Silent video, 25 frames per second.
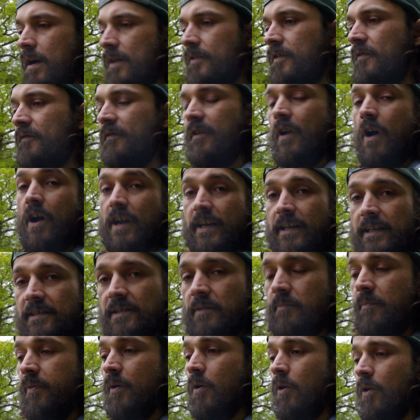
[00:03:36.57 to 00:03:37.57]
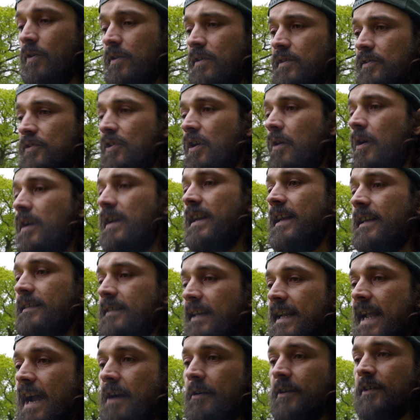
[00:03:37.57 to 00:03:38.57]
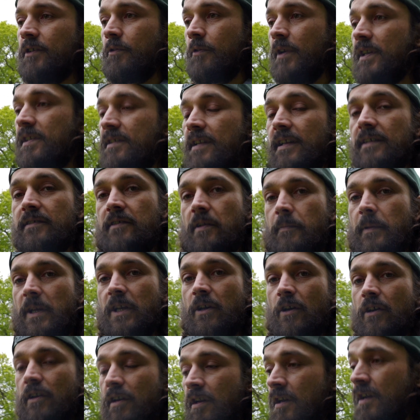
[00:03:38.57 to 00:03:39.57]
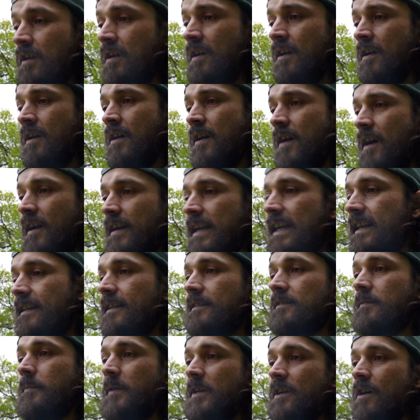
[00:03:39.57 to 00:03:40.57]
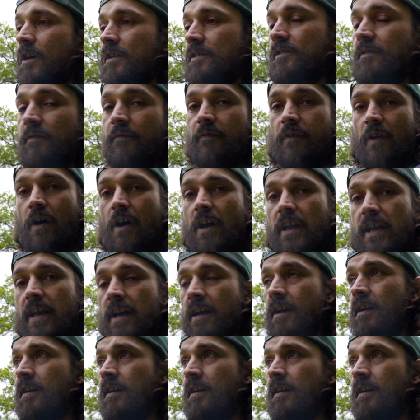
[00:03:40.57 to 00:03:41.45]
The flying is important, so I need the characteristics to be good. I need it to be nice to fly,